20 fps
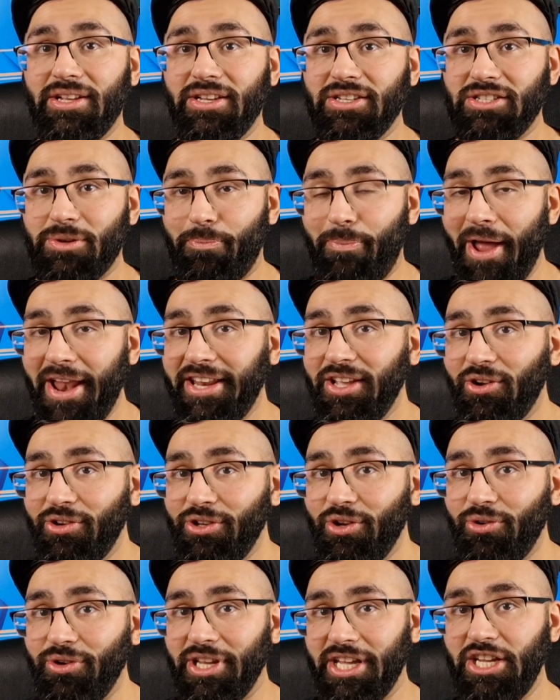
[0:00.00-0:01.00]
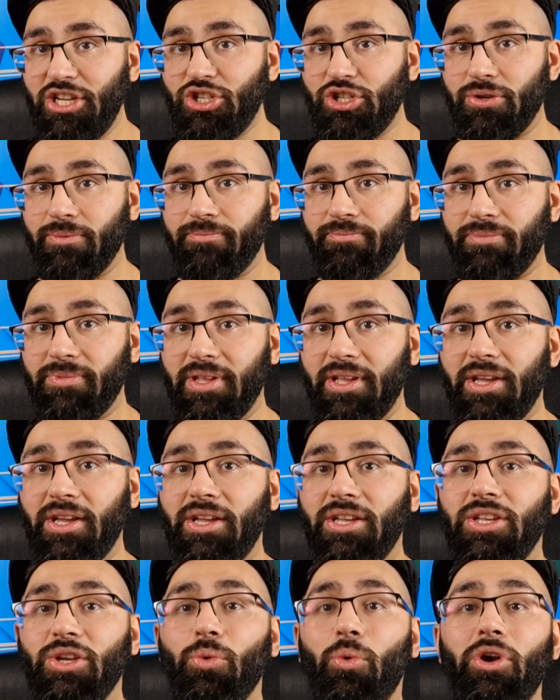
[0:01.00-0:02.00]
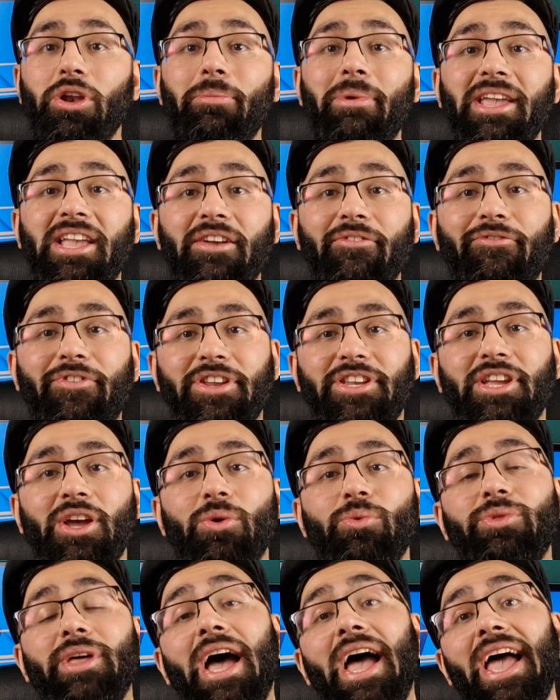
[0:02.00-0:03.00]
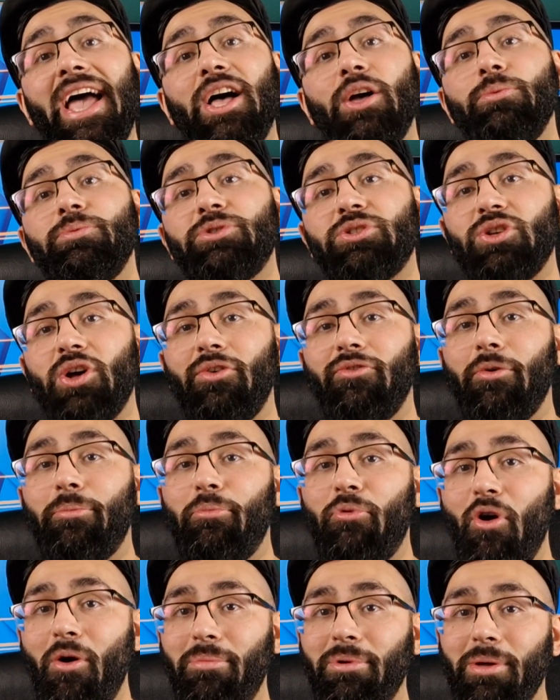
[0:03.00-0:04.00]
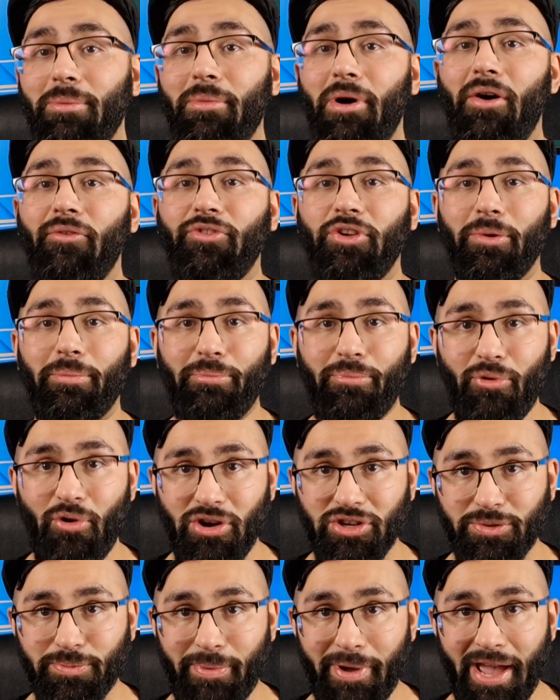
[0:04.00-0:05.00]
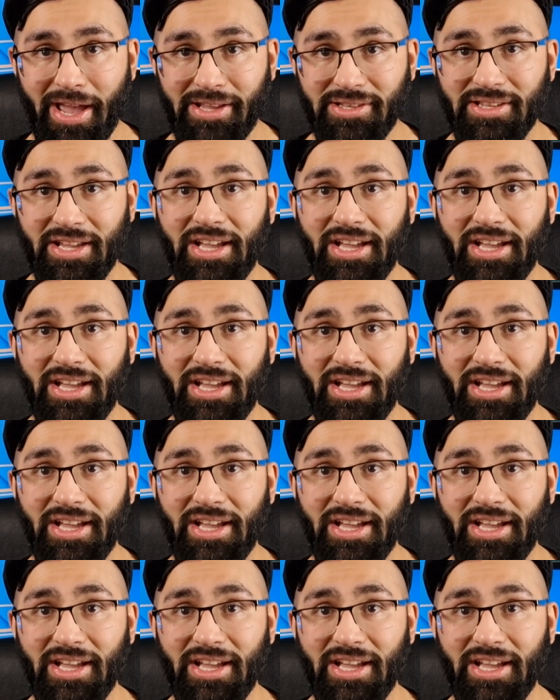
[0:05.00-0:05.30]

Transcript: Depending on your niche, you want to make a video that helps solve a problem of your prospect